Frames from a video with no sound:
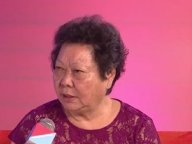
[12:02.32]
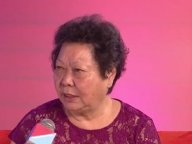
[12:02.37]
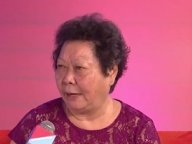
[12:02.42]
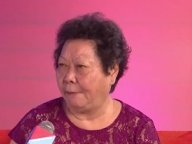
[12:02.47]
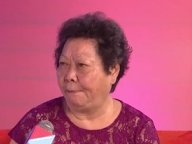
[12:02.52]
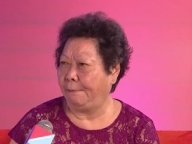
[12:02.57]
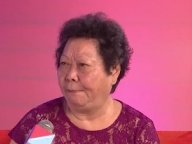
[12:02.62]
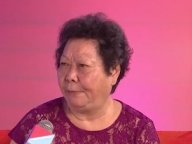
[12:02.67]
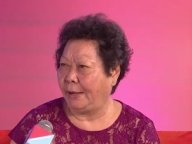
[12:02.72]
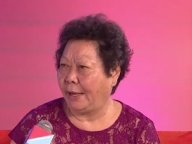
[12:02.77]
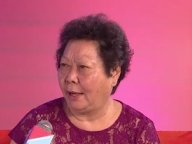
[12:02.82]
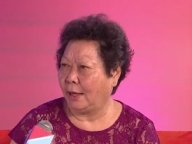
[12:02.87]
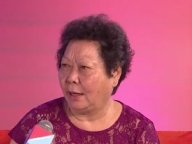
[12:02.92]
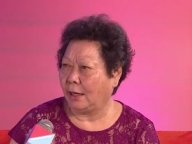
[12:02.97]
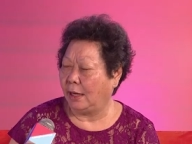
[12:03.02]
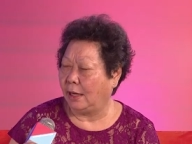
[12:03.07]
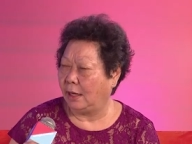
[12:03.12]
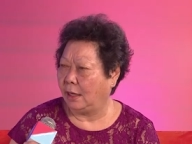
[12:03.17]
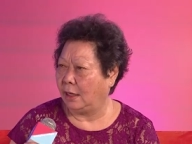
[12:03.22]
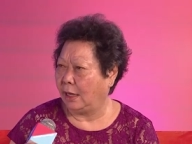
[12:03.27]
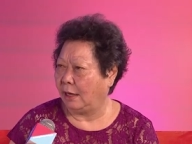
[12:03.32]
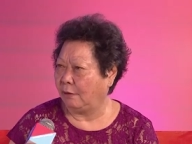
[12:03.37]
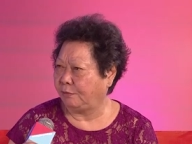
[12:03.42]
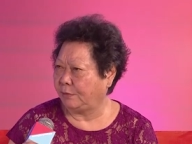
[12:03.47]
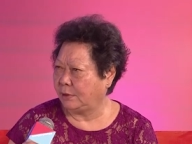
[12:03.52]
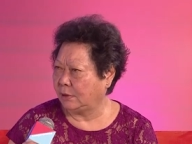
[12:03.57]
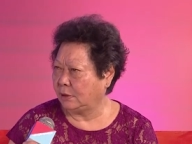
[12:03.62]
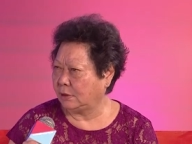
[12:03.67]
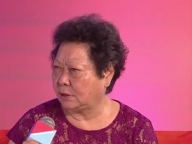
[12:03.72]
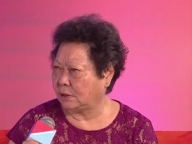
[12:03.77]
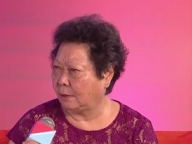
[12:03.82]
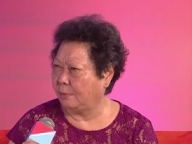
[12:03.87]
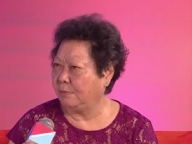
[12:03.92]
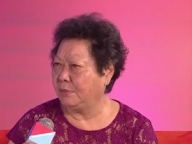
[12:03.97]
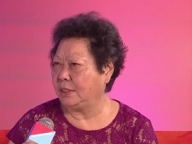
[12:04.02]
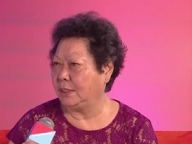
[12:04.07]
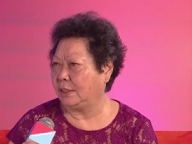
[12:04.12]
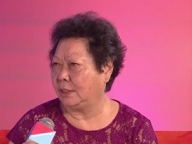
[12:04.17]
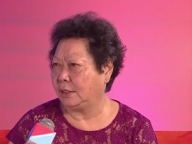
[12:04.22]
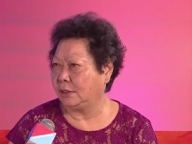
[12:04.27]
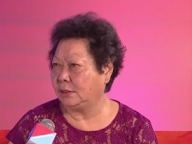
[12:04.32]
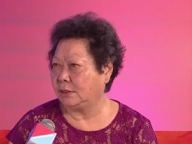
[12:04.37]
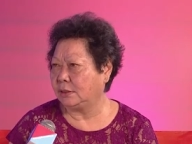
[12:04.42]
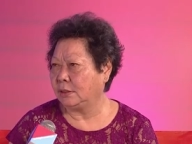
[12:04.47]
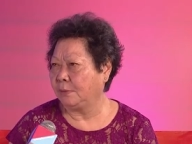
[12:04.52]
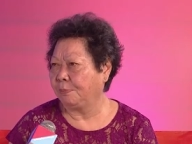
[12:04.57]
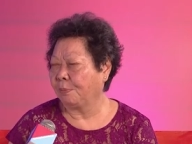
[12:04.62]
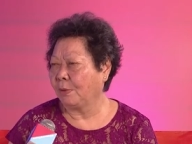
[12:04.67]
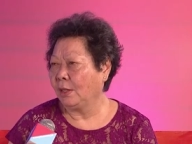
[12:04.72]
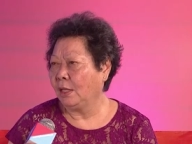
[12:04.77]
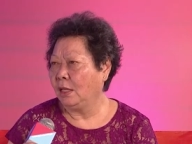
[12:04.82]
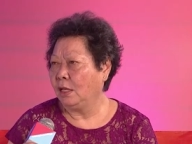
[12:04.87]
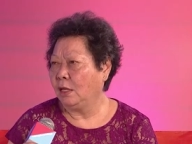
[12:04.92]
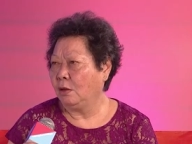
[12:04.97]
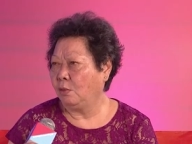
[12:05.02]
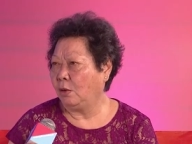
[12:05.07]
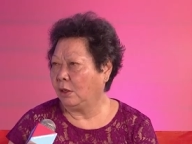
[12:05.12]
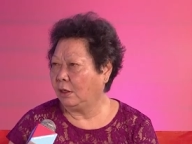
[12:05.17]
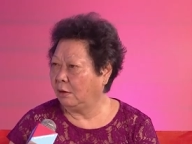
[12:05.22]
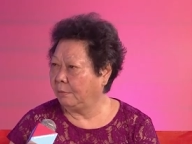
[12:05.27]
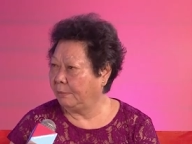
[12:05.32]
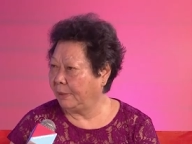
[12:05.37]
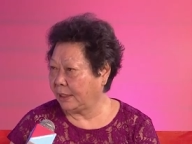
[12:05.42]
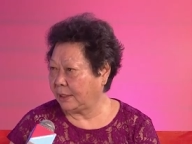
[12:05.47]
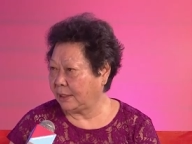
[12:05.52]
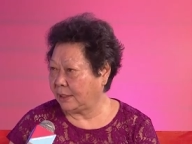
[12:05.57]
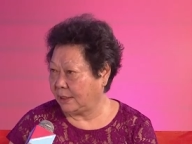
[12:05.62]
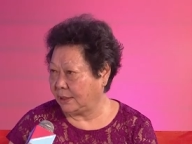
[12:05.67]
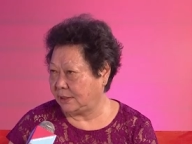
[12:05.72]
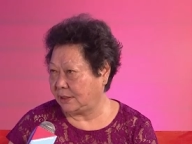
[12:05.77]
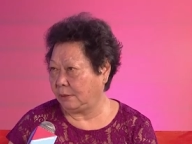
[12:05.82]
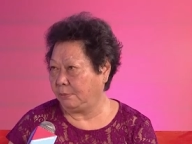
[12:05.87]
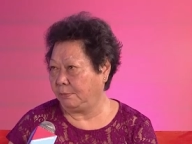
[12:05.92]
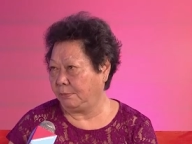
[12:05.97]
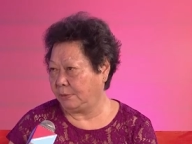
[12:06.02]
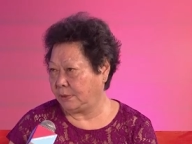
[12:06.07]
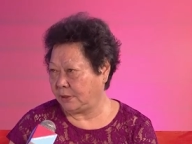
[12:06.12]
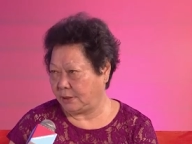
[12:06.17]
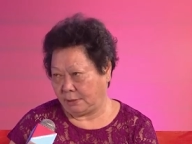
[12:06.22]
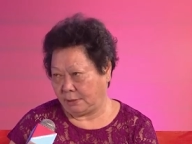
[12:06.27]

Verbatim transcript: time back, uh, after some years, one of my cousin's